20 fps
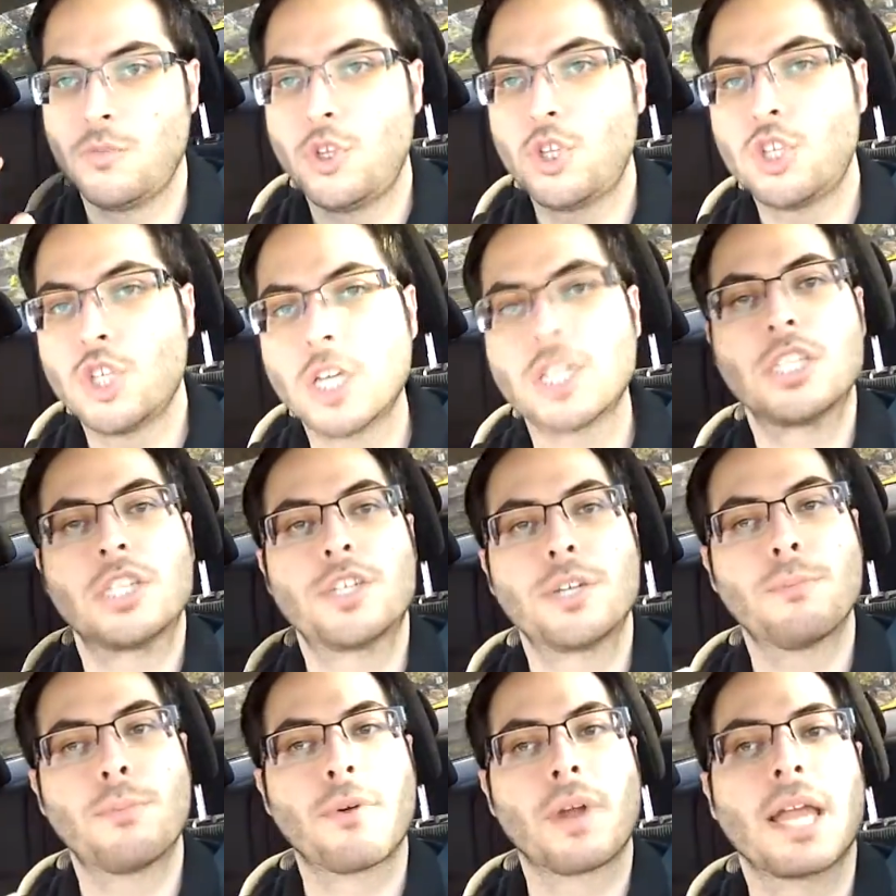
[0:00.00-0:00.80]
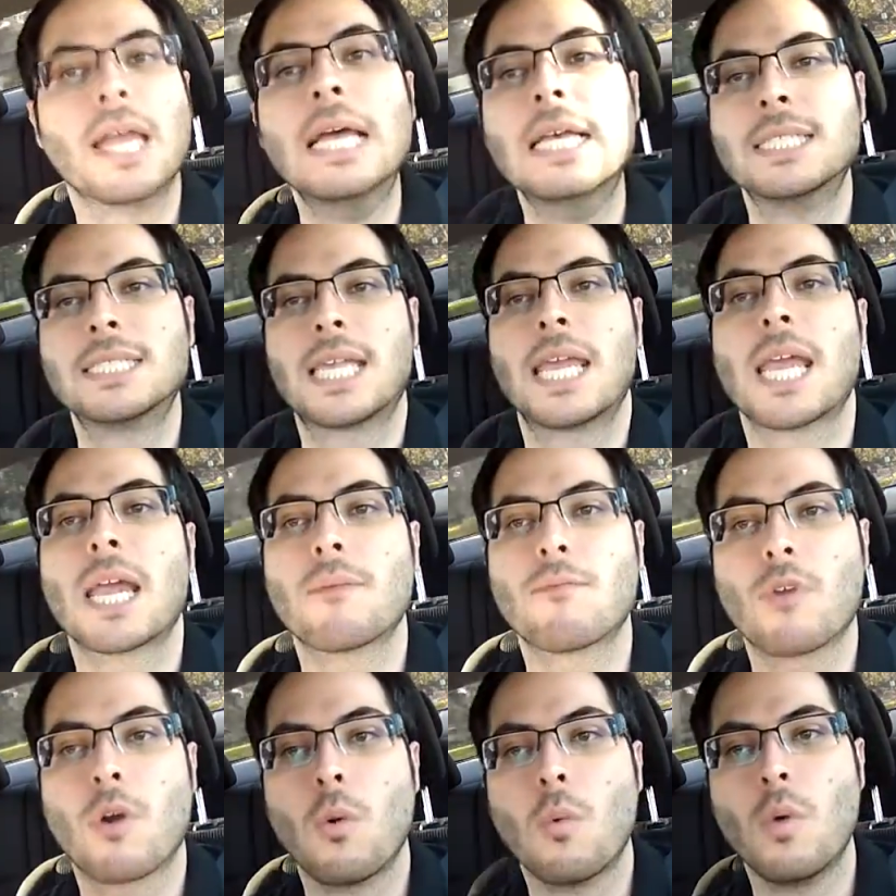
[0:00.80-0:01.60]
just to bring his
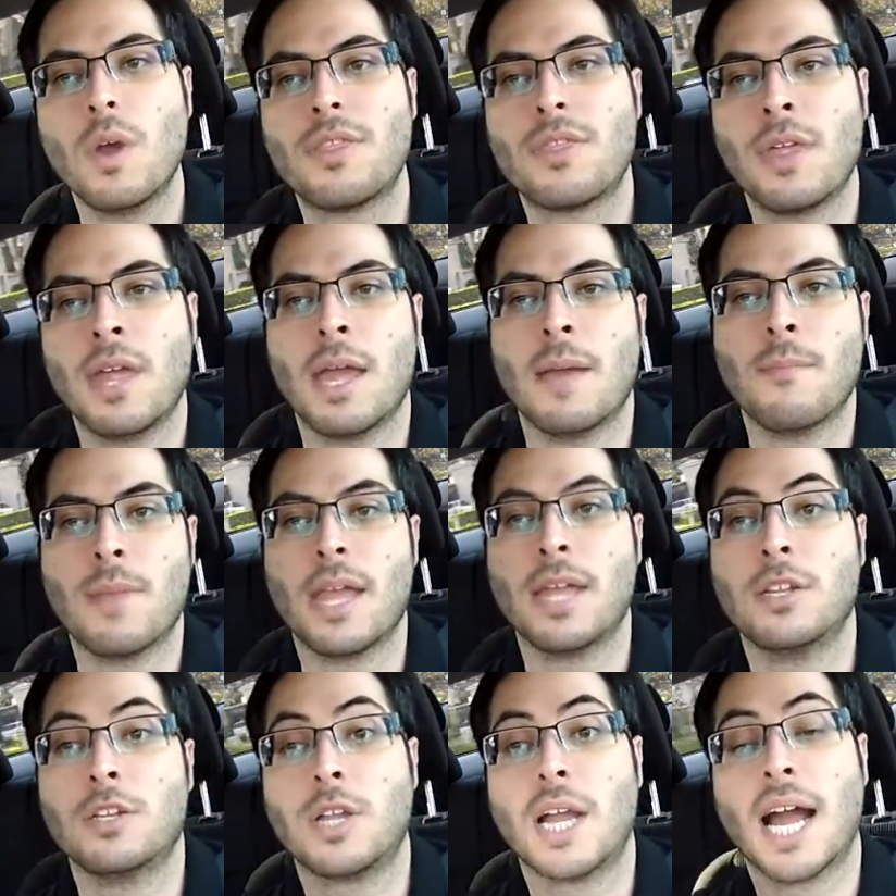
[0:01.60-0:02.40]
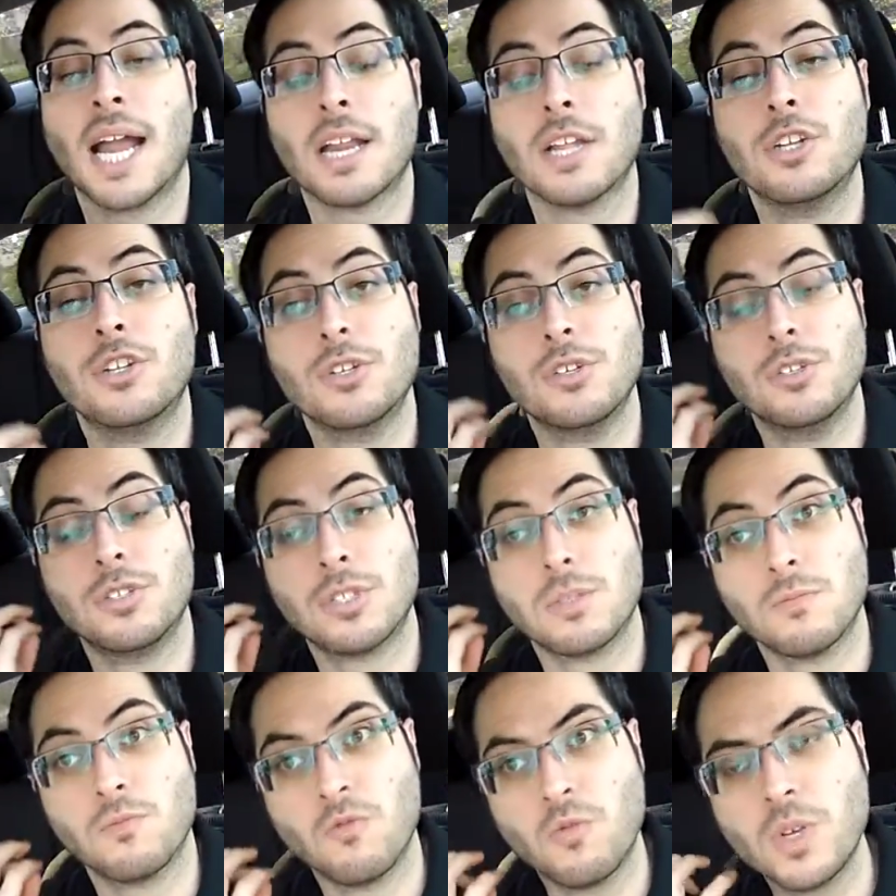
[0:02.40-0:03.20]
camera with him and kind of do
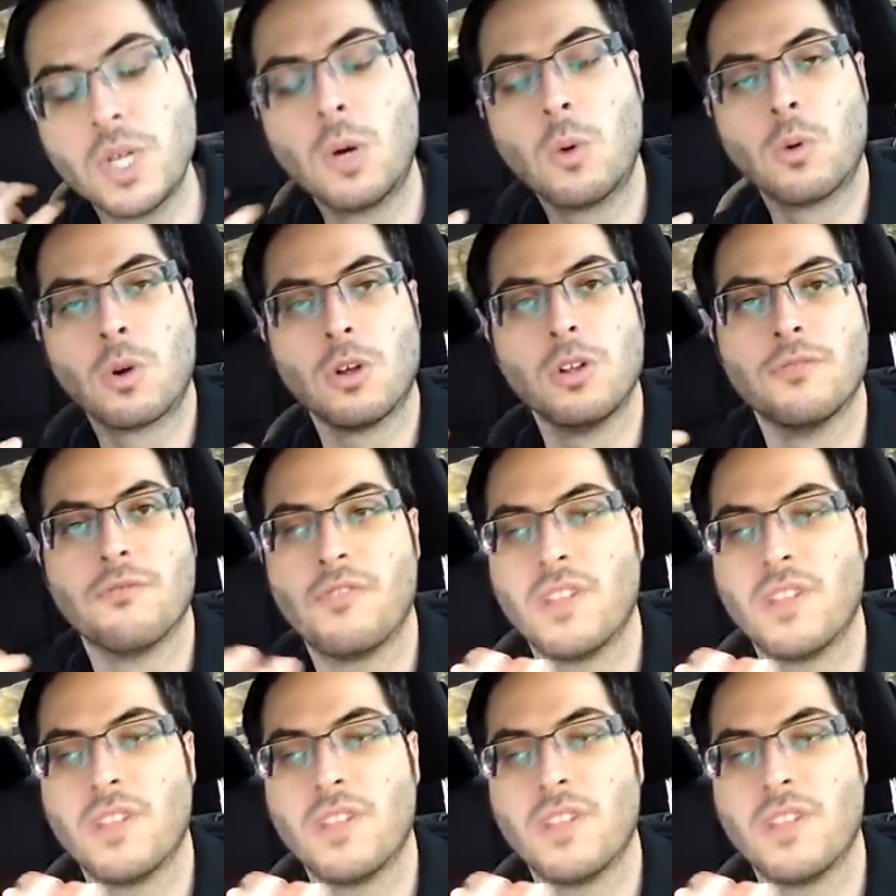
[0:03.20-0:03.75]
some real-world